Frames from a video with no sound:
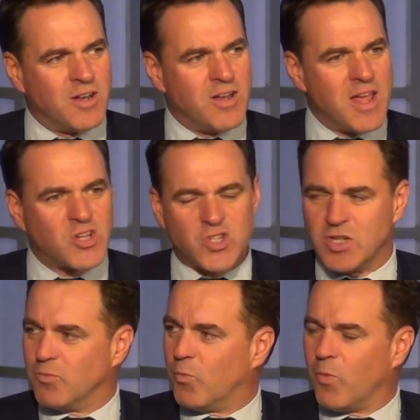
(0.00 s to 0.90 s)

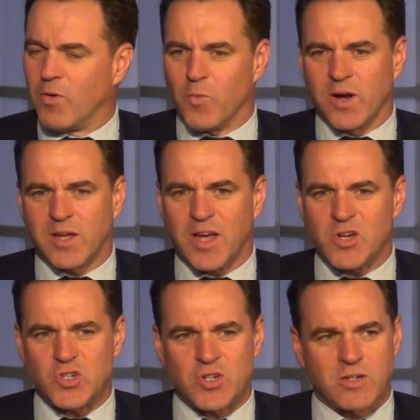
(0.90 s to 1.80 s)
Nixon, on one
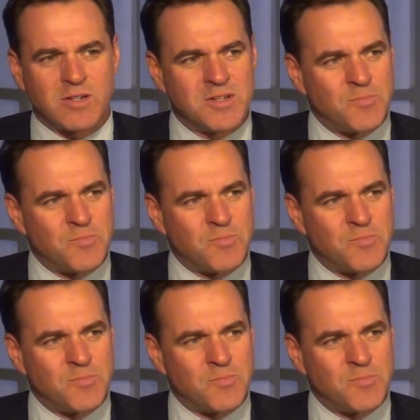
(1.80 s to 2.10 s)
occasion,